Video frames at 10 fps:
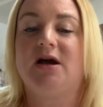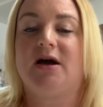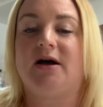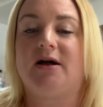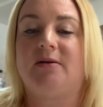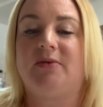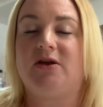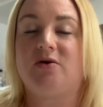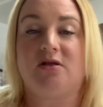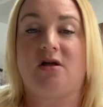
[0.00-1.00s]
that
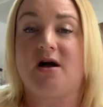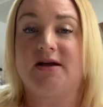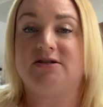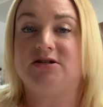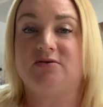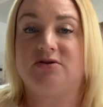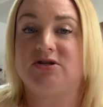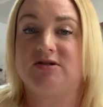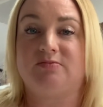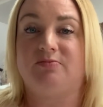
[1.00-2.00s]
you can log into and
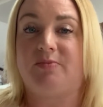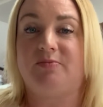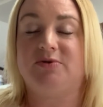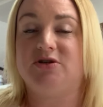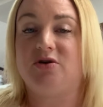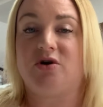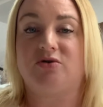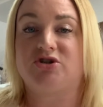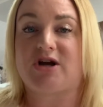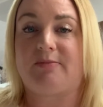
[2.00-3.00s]
just do your
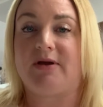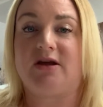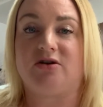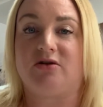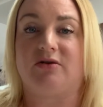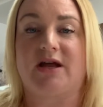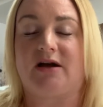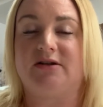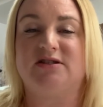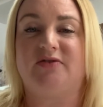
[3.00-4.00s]
own shopping in your own
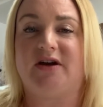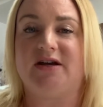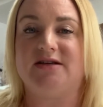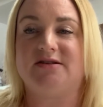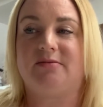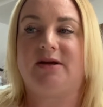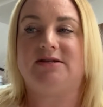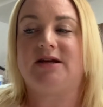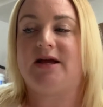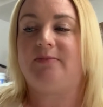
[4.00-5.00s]
account. It's very easy to
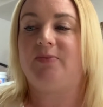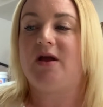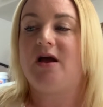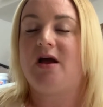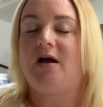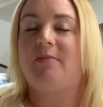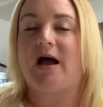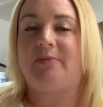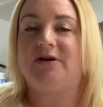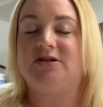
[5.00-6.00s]
maintain. I'm
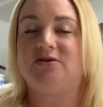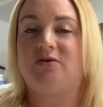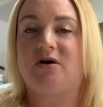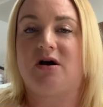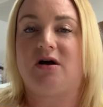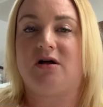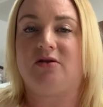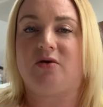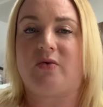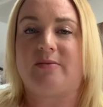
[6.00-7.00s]
happy to do a
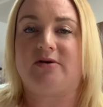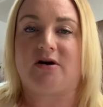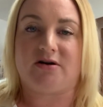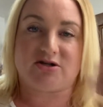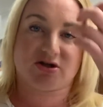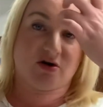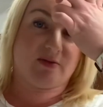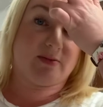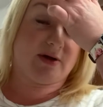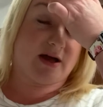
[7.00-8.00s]
little webinar to show
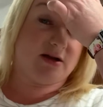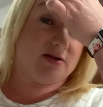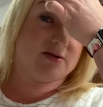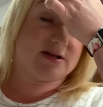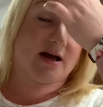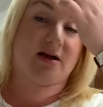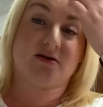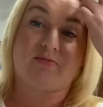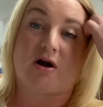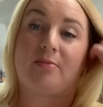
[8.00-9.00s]
people how to use
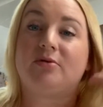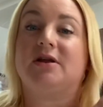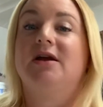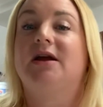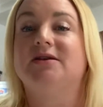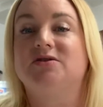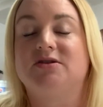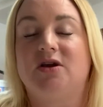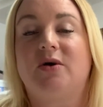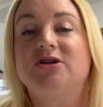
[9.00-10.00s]
that properly in case there's
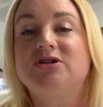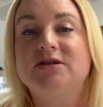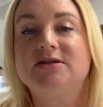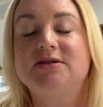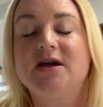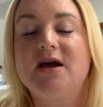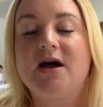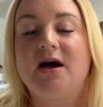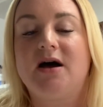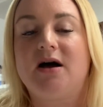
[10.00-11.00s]
any questions.
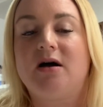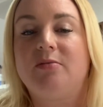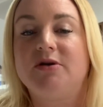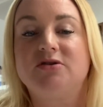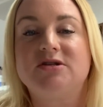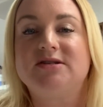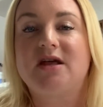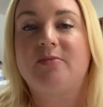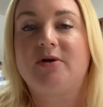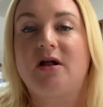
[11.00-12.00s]
But you'll just set
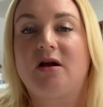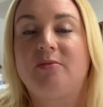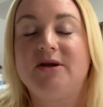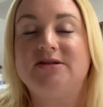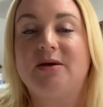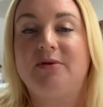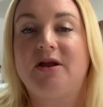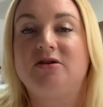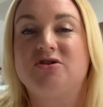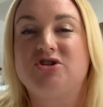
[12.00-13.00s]
up an LRP
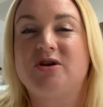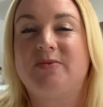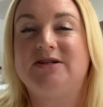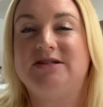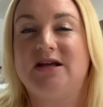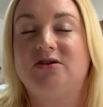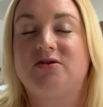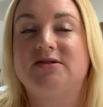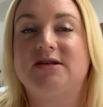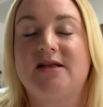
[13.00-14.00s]
template and you'll ship it, and you'll
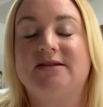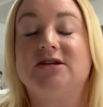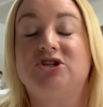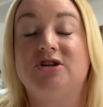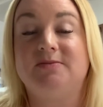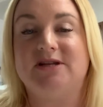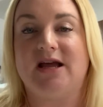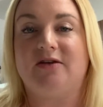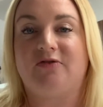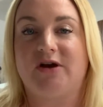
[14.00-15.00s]
select a ship
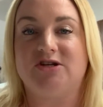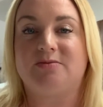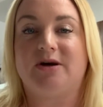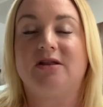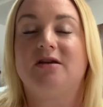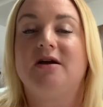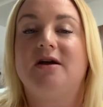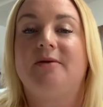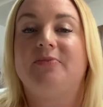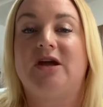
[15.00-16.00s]
date for each month.
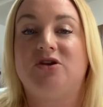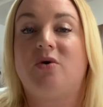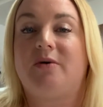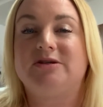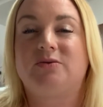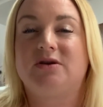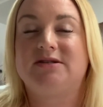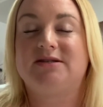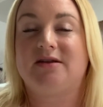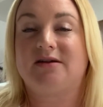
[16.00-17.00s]
And you always want to
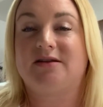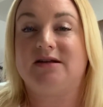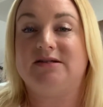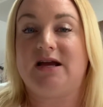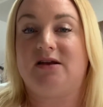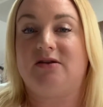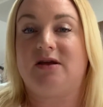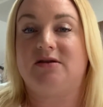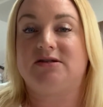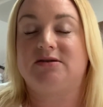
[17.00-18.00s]
select that date
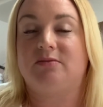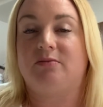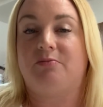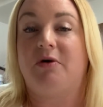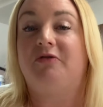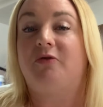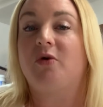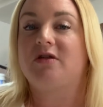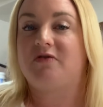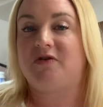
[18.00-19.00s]
that's
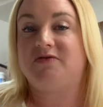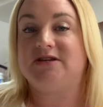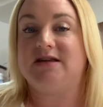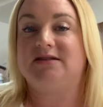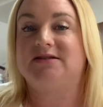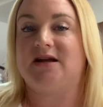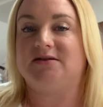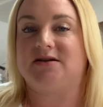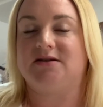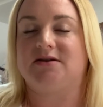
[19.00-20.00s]
before the 15th
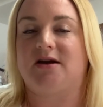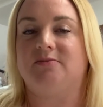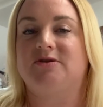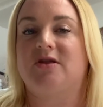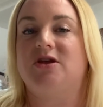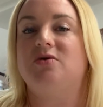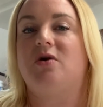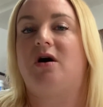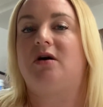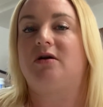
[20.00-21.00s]
stateside time, so that you
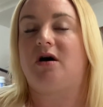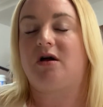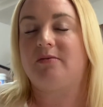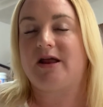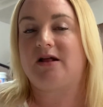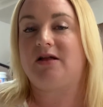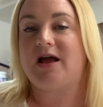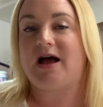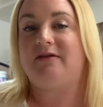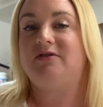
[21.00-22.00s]
automatically
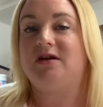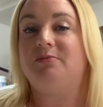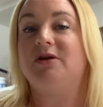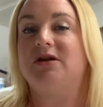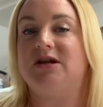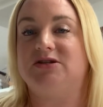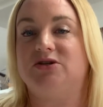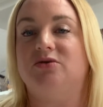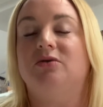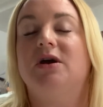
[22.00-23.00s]
have the ability
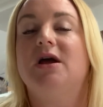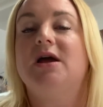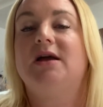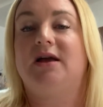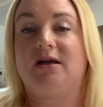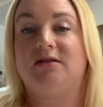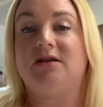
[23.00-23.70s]
to get